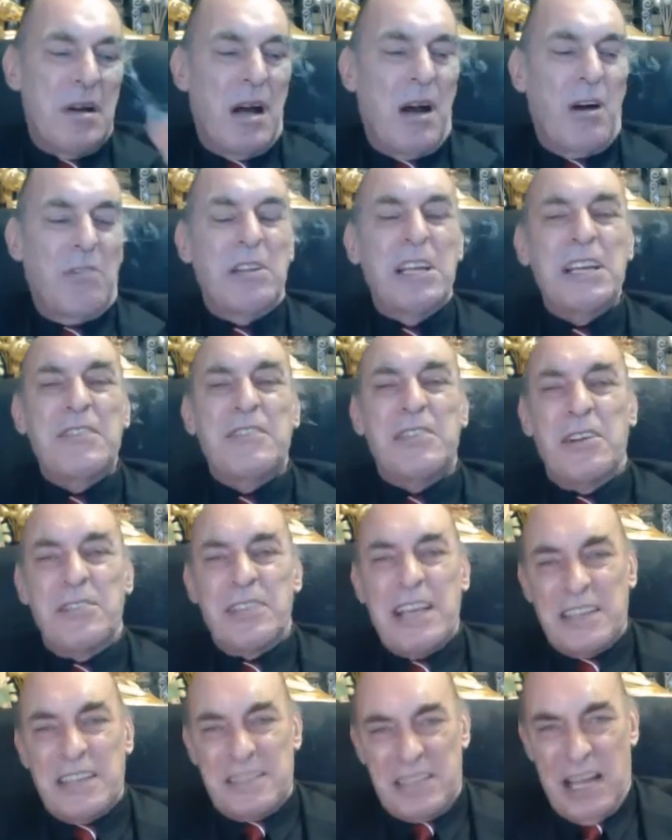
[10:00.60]
I'll leave it
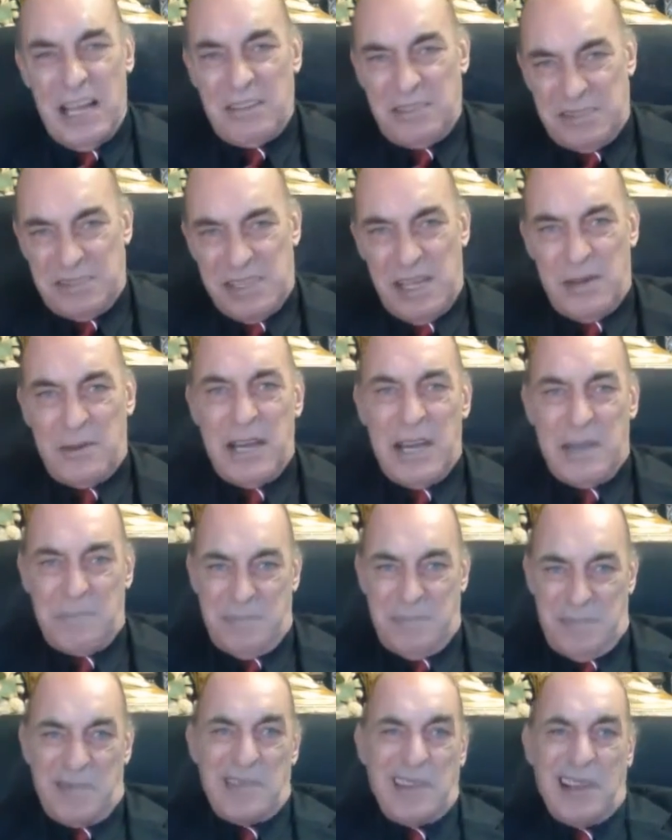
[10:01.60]
on that note.
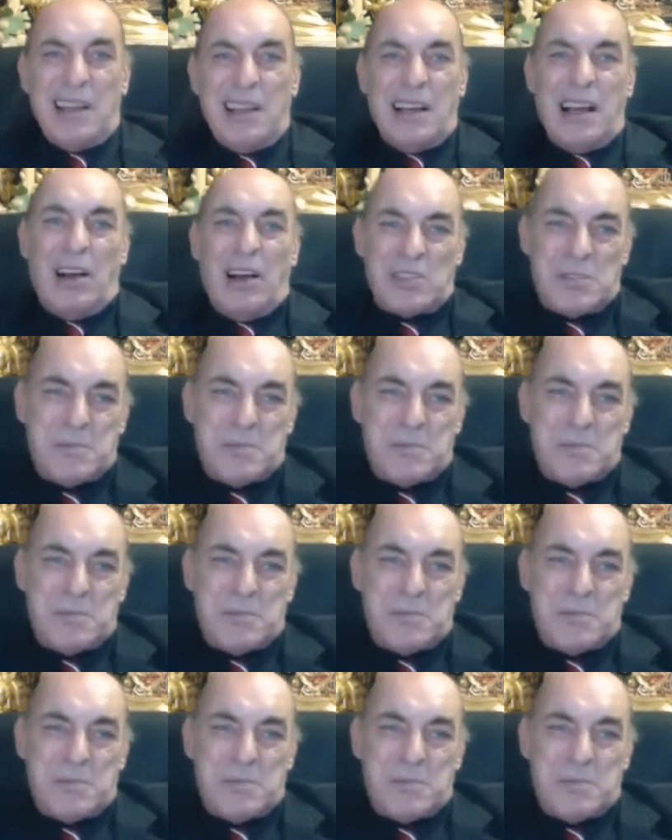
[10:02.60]
So I'll